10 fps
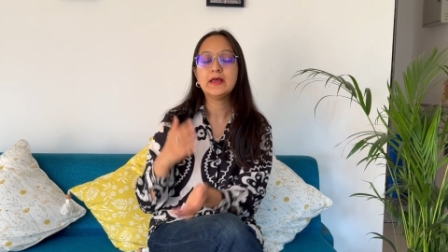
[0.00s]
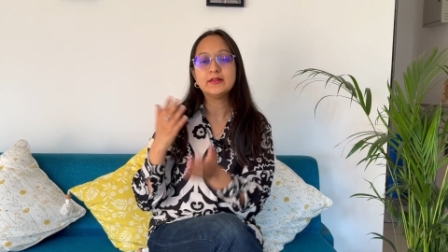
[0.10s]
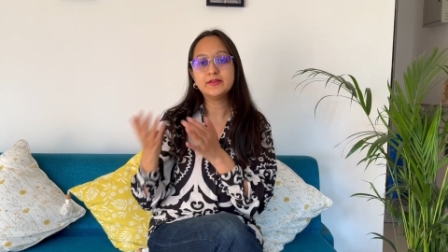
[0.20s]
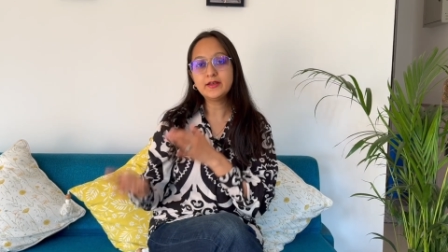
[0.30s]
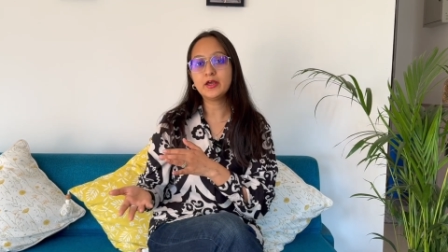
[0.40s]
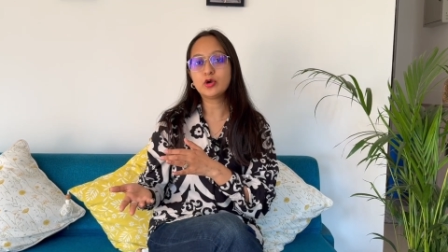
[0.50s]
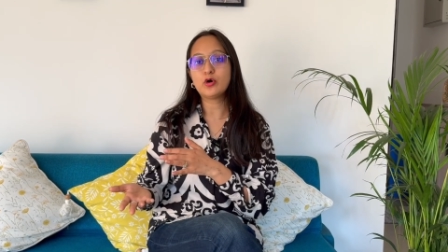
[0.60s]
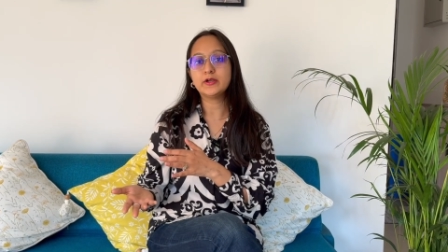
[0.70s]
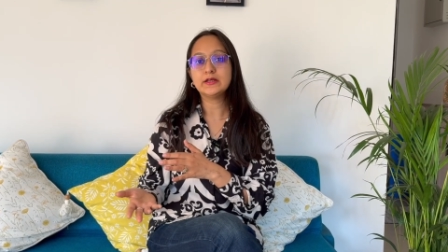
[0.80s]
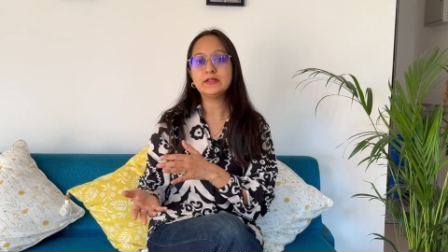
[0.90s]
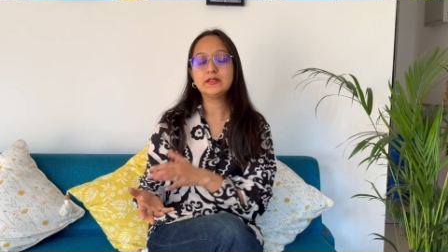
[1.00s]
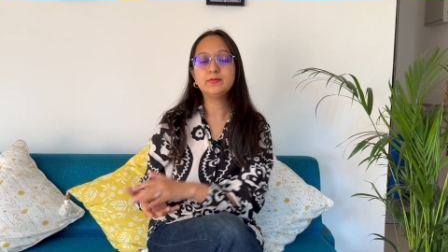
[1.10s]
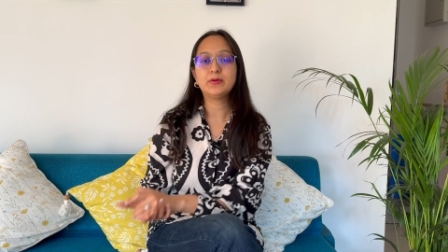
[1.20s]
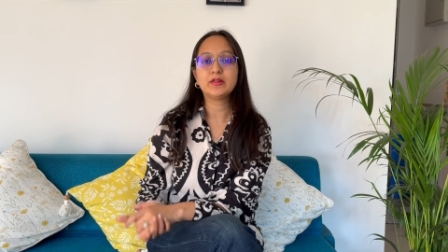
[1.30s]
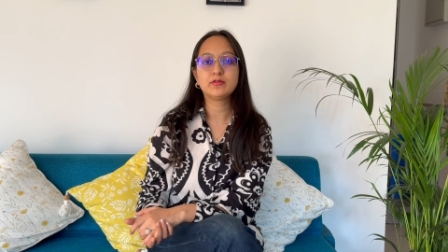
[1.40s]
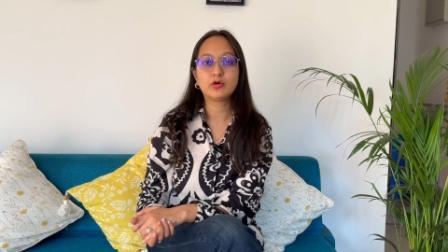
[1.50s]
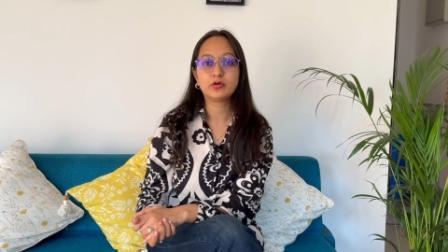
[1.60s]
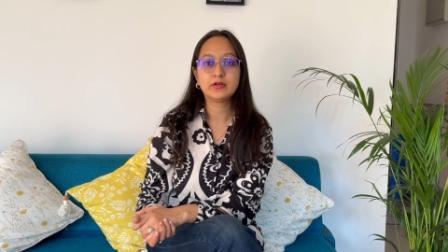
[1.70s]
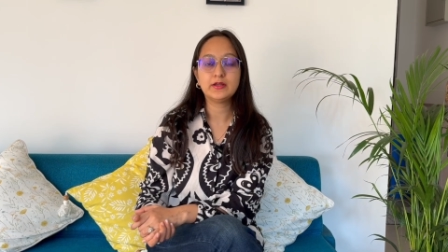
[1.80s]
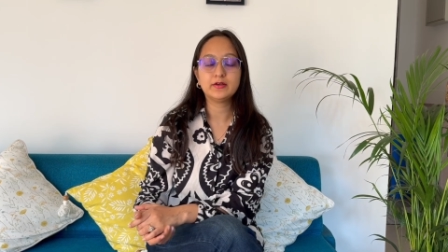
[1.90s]
then accordingly based
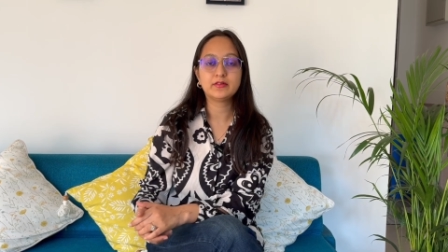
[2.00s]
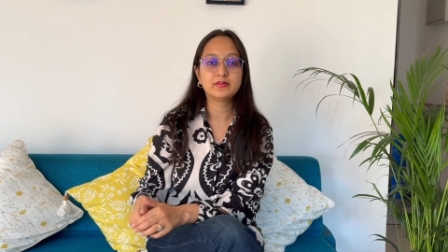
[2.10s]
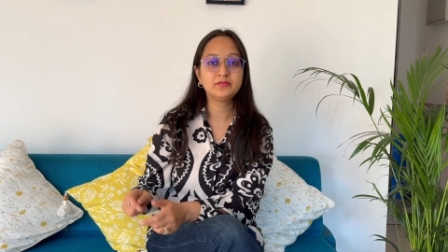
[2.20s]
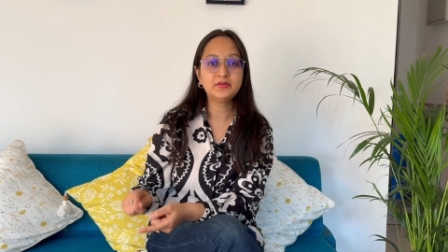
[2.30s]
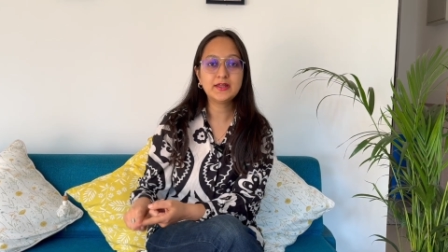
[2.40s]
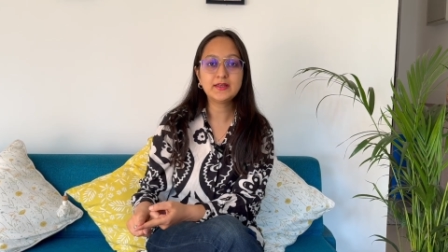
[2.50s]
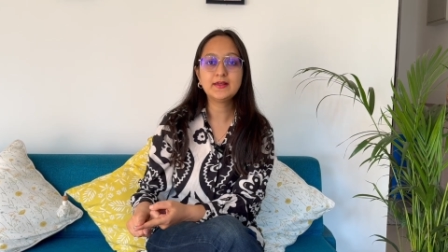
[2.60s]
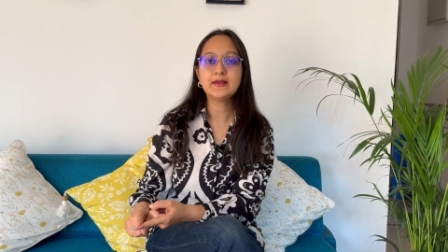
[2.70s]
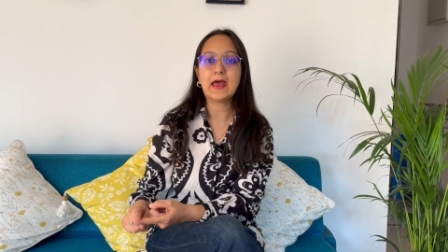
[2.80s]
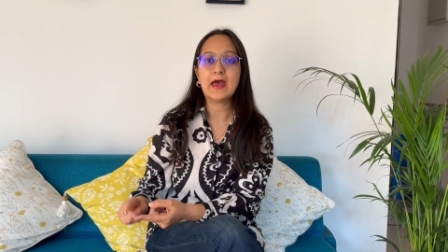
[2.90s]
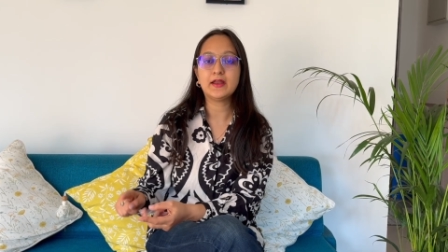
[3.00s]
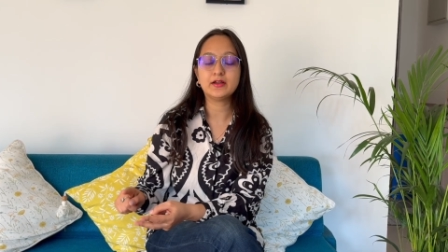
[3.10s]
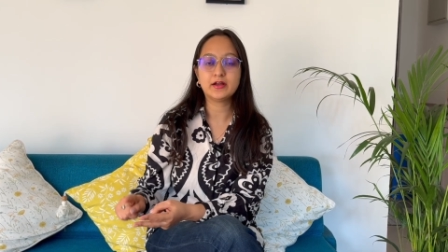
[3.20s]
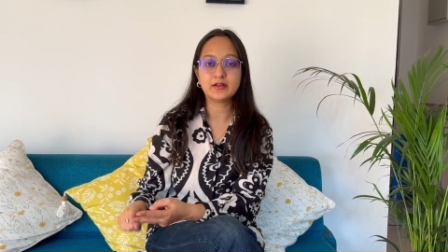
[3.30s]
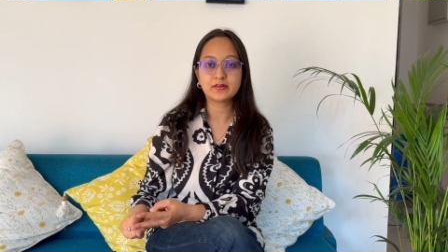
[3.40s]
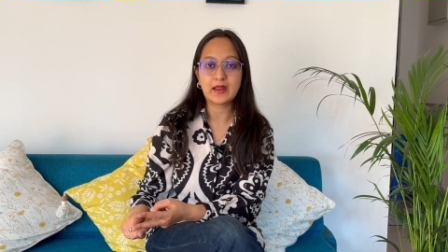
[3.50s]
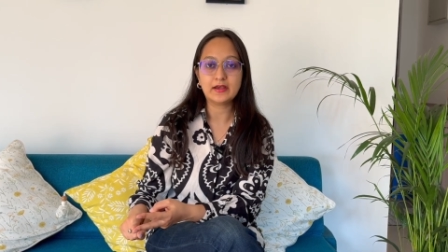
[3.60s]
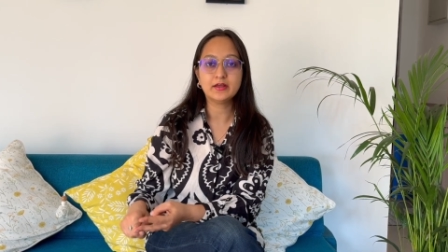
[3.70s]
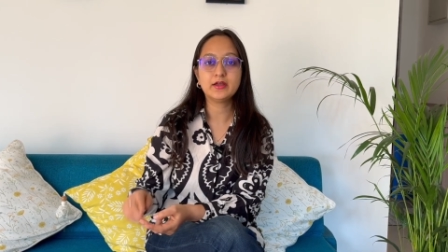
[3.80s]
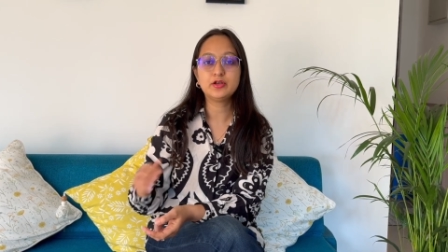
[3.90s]
on its training and
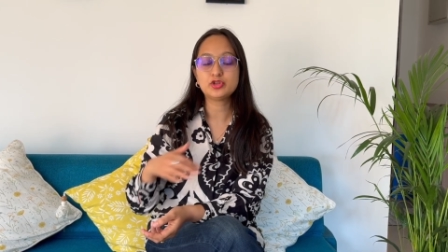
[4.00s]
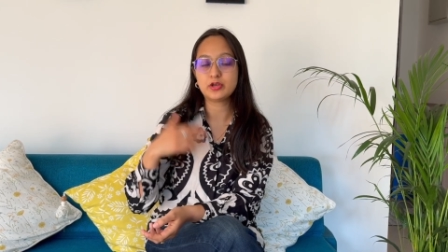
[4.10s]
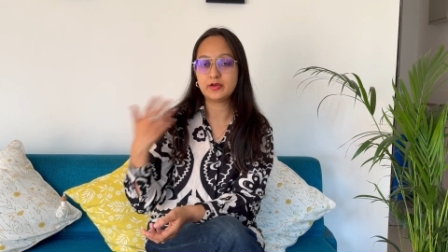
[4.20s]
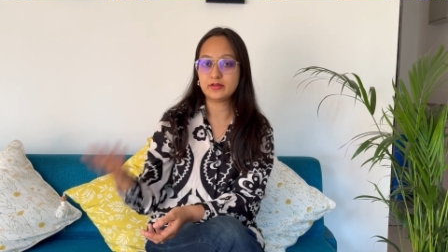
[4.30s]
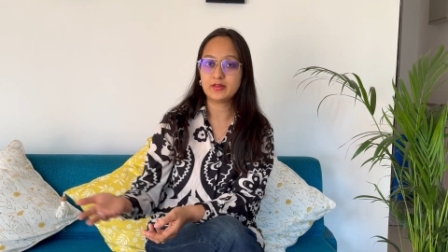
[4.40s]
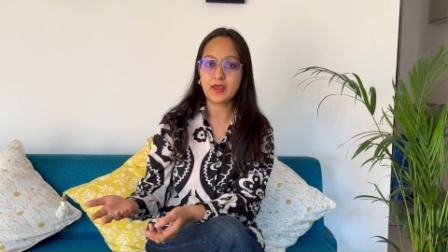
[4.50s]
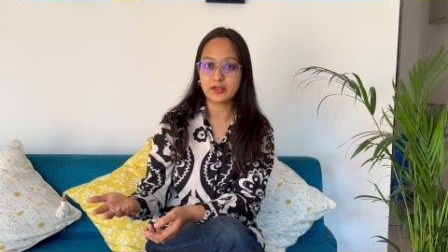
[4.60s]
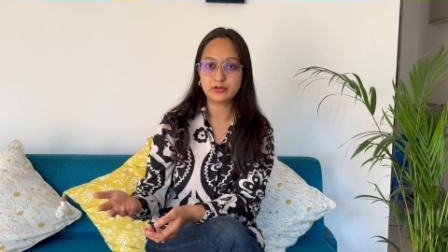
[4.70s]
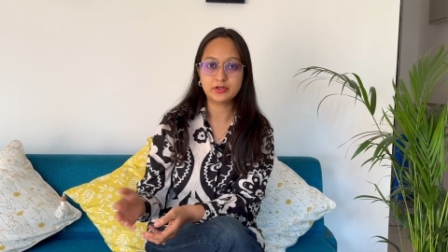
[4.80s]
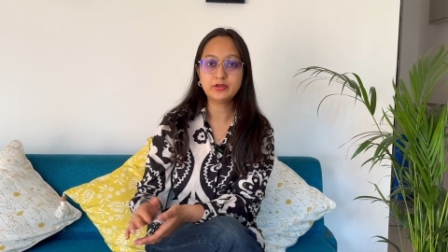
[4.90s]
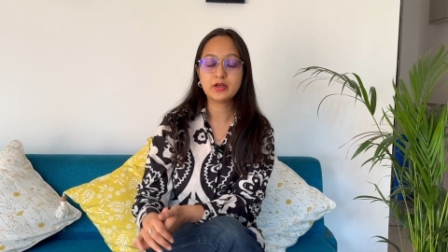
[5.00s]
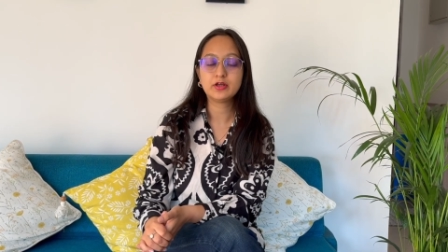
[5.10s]
understanding, it generates an accurate